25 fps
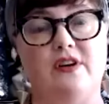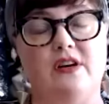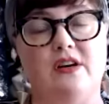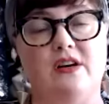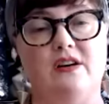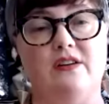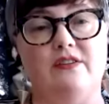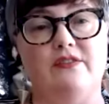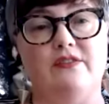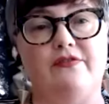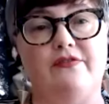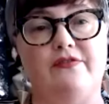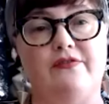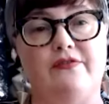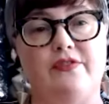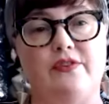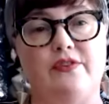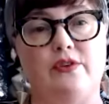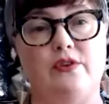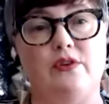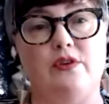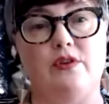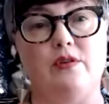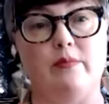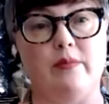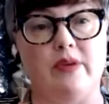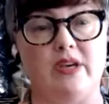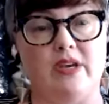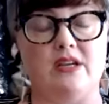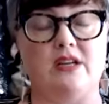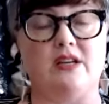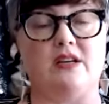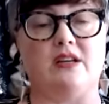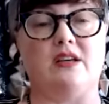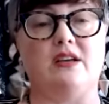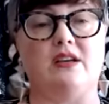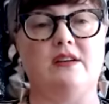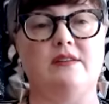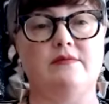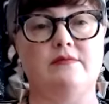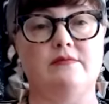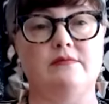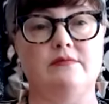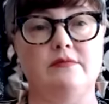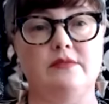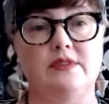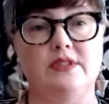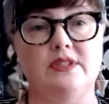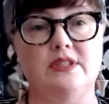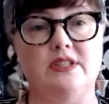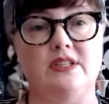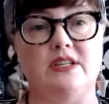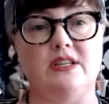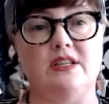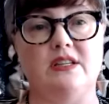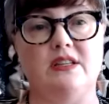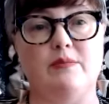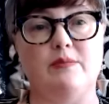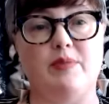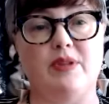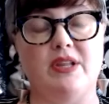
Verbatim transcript: humanity really in the planet.